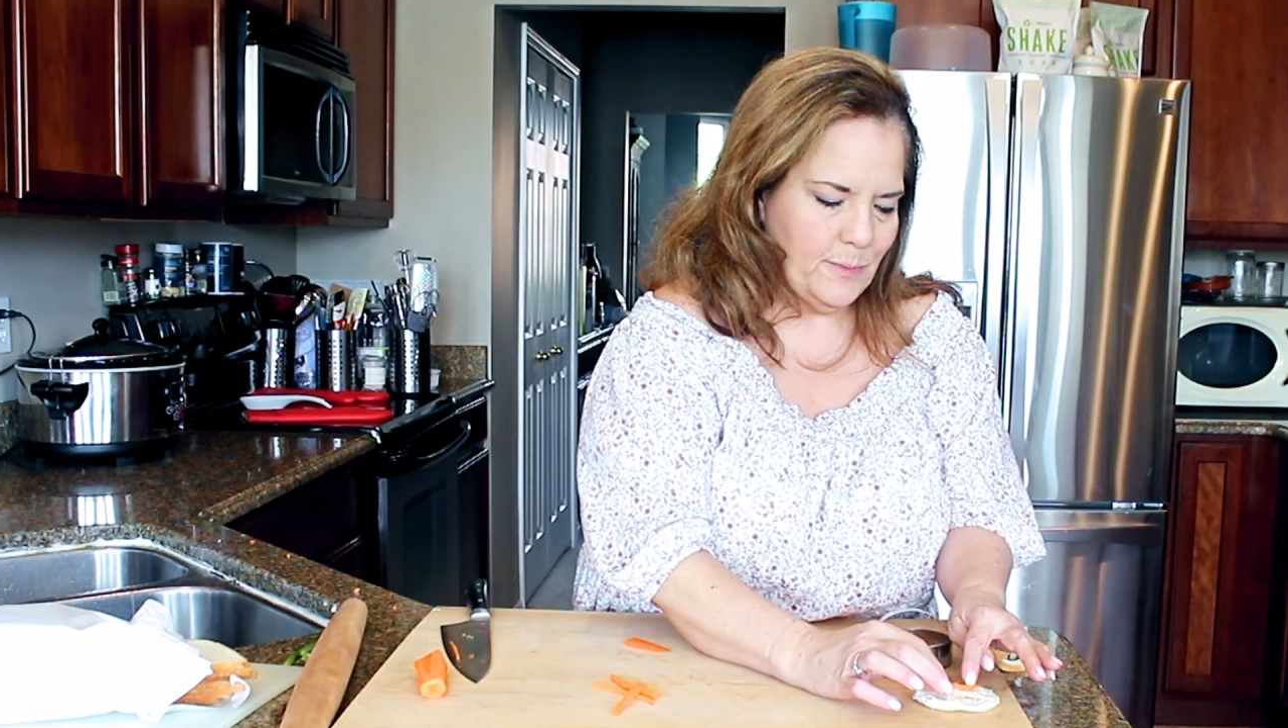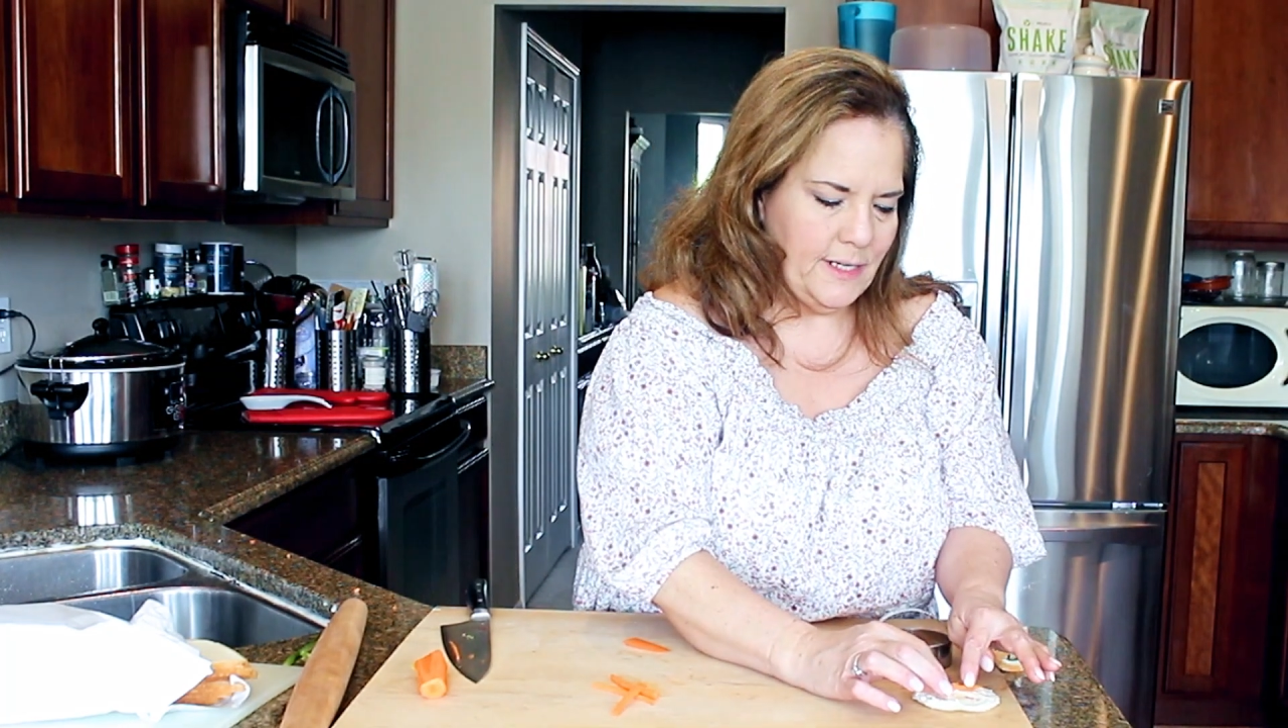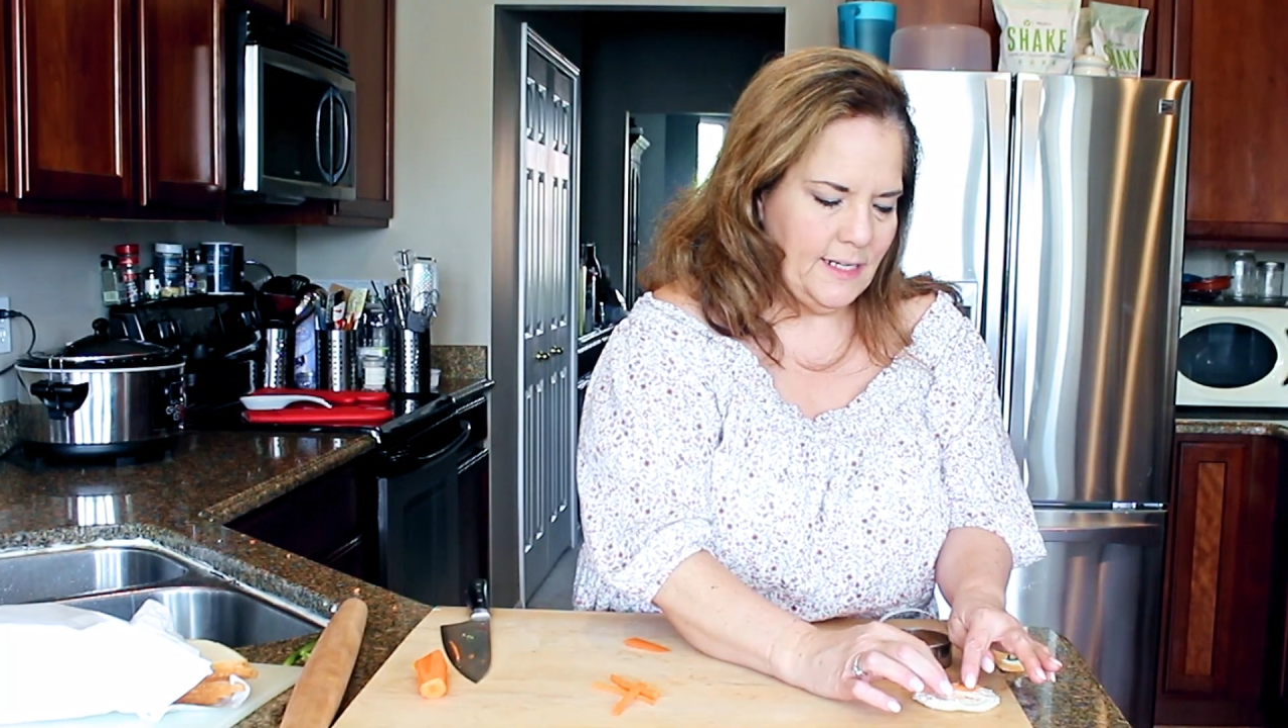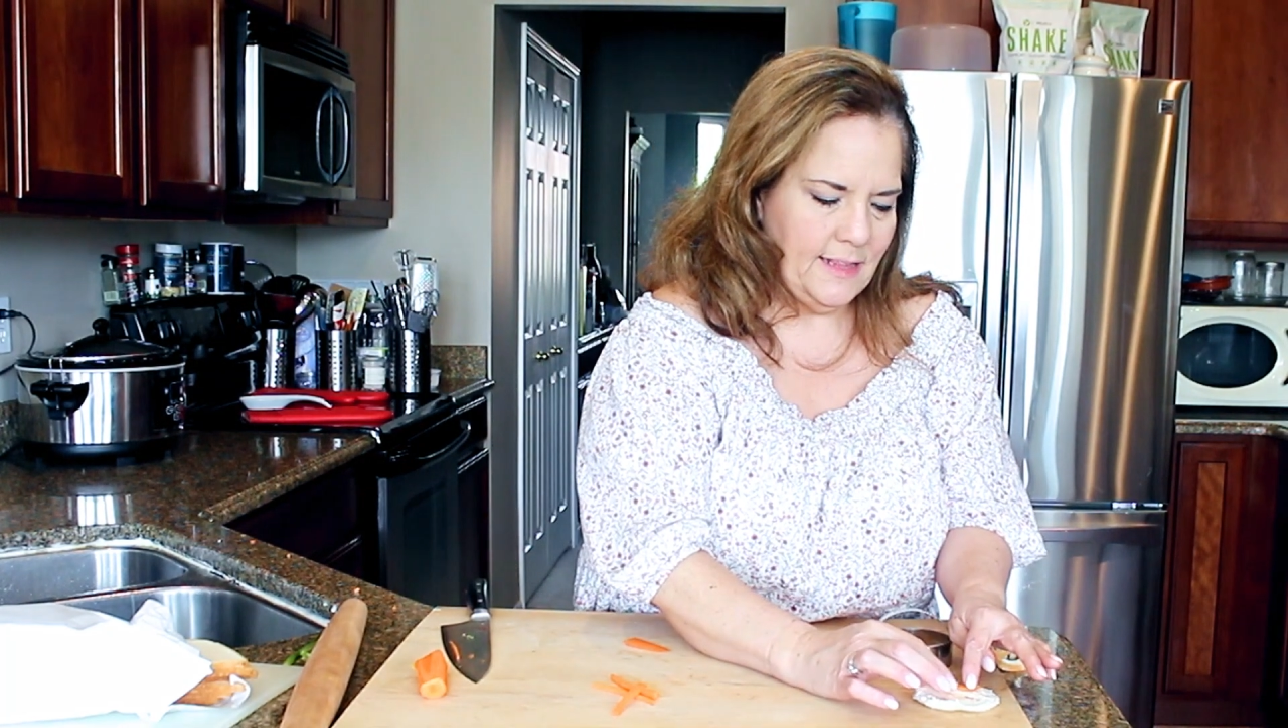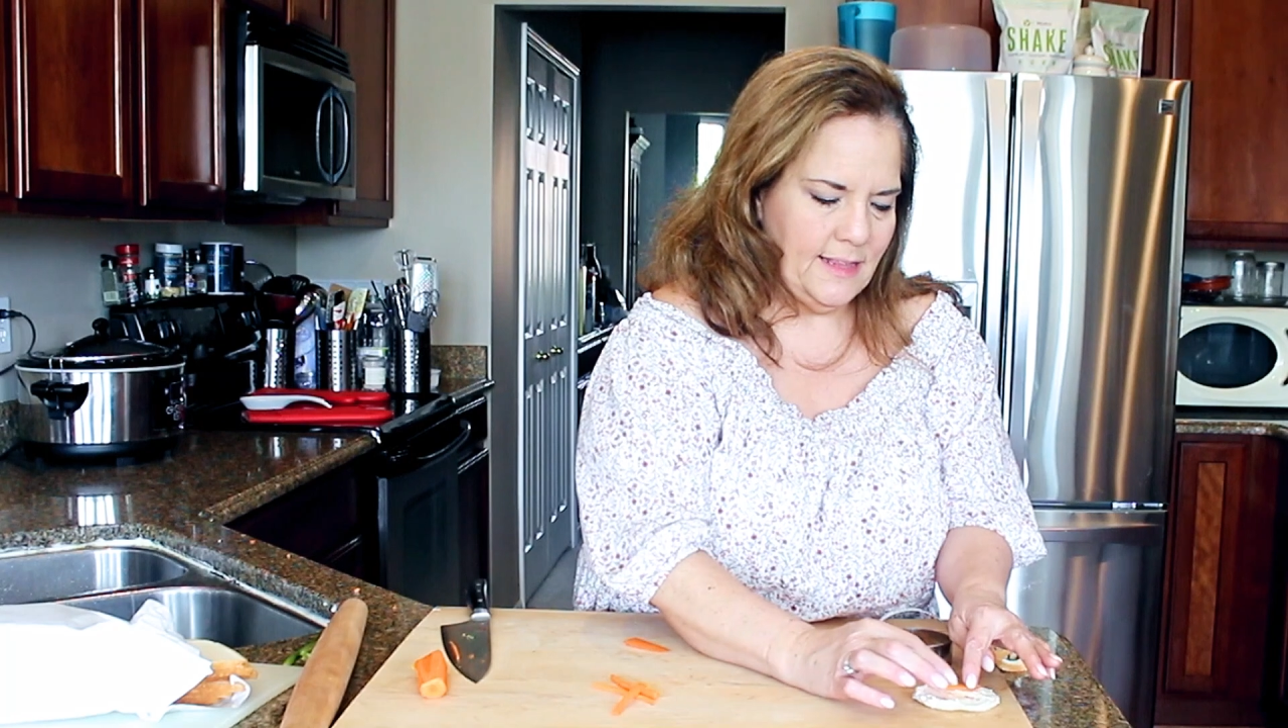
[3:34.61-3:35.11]
put
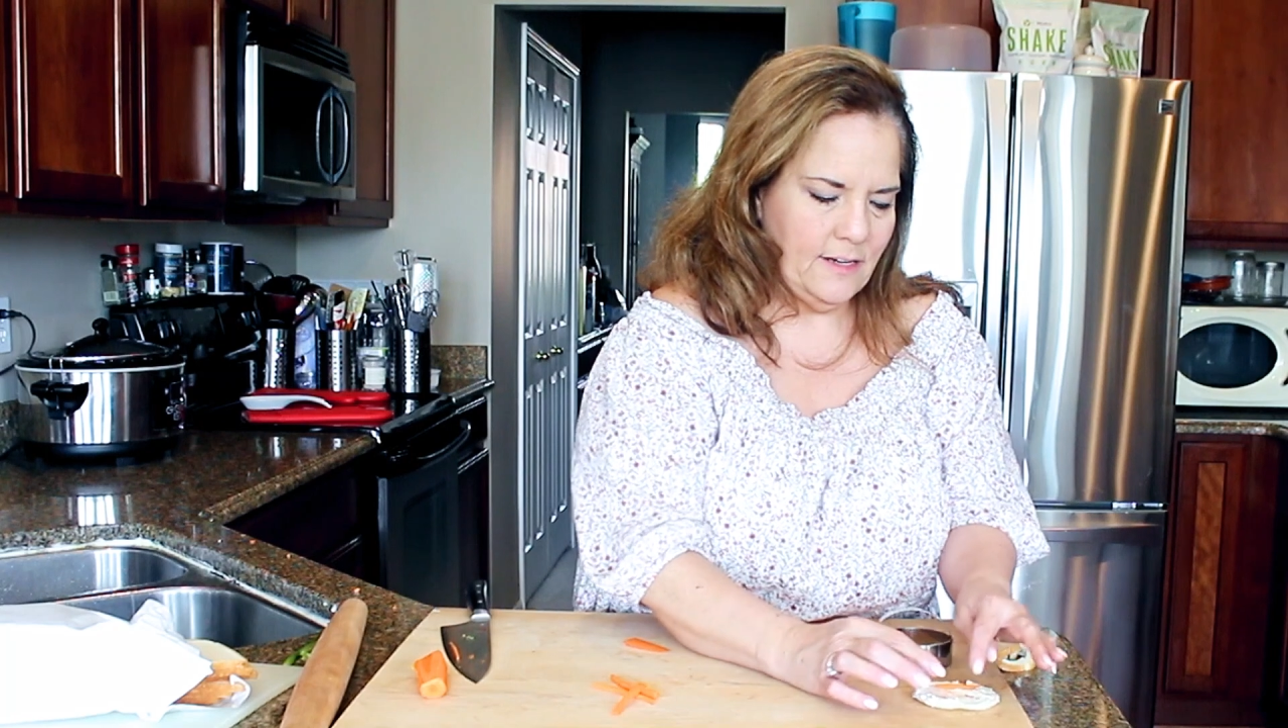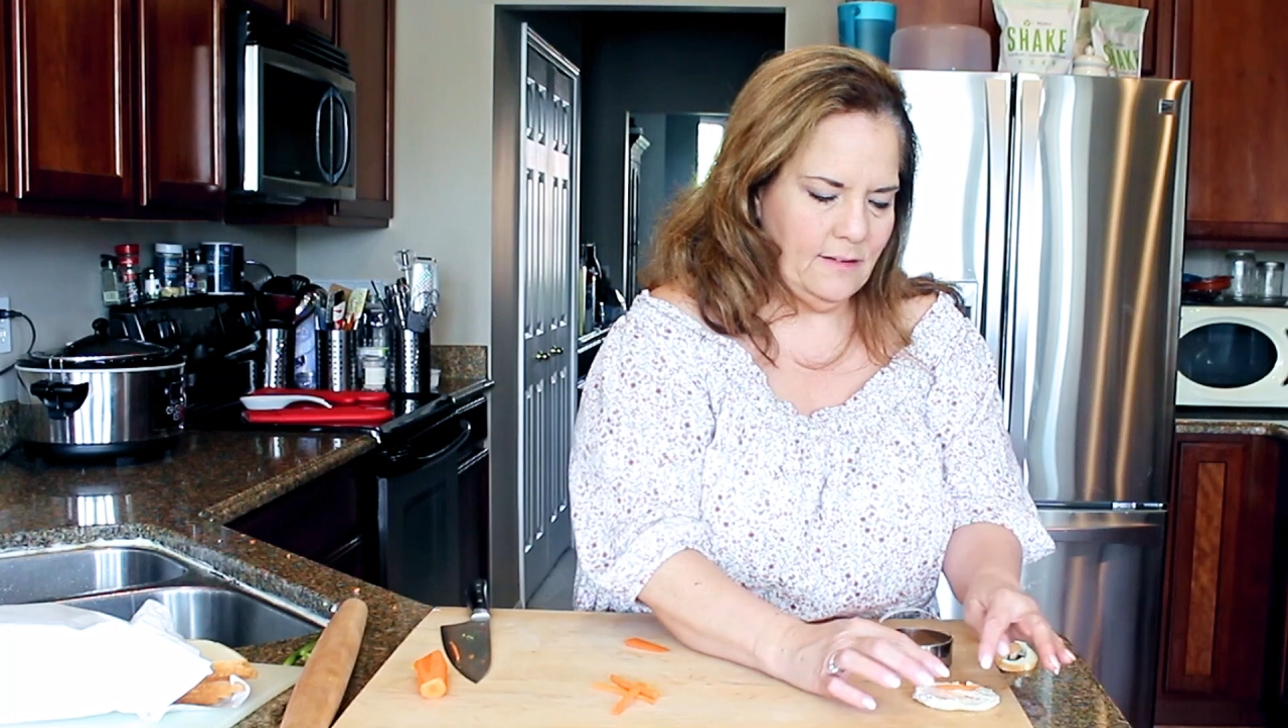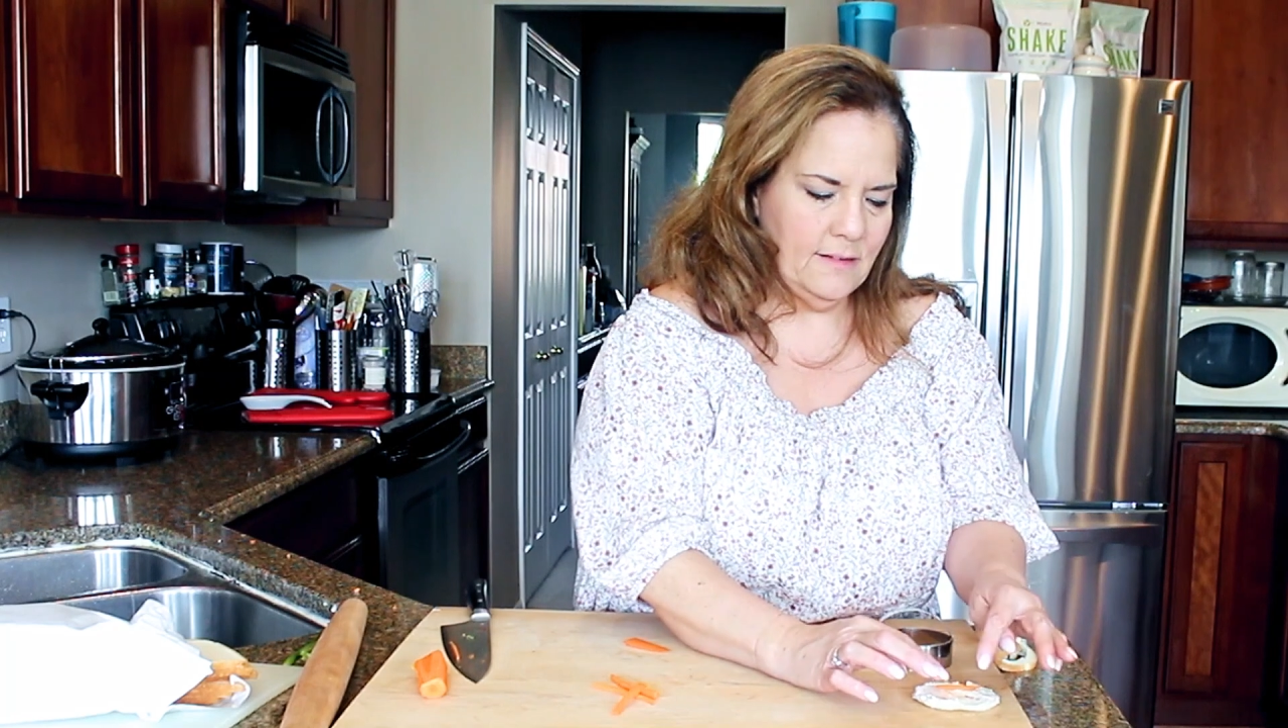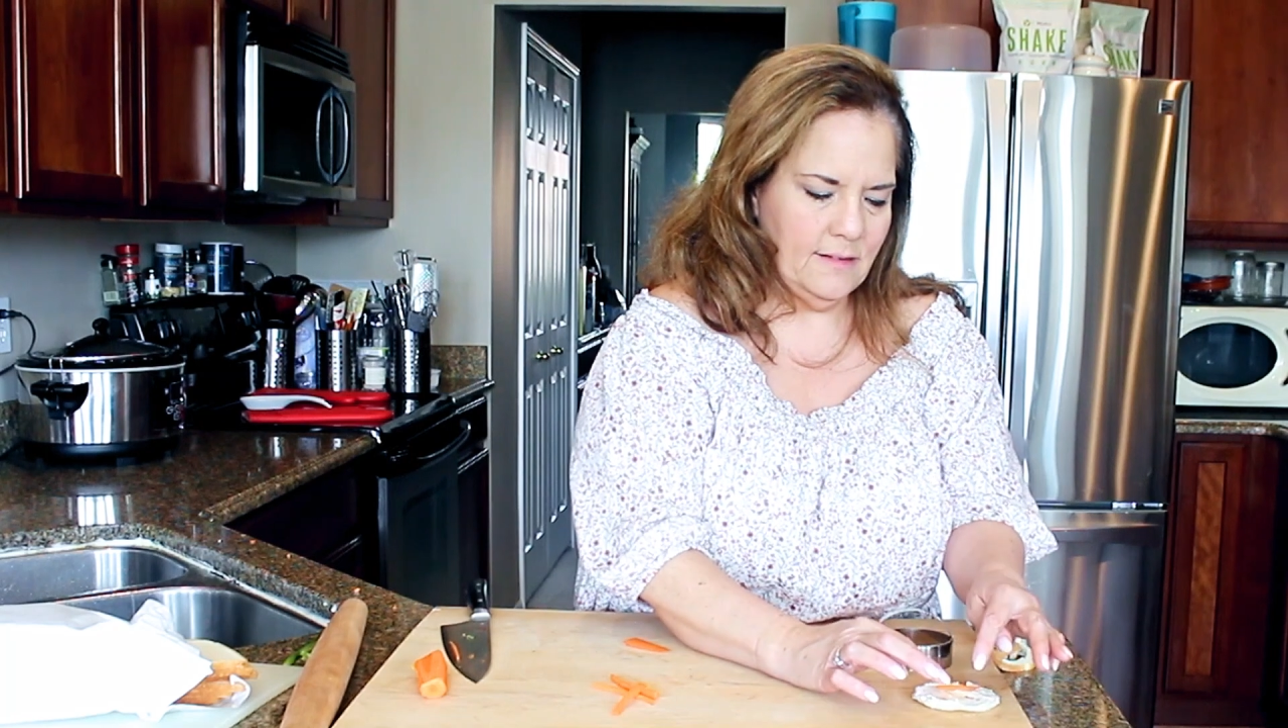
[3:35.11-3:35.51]
it in there.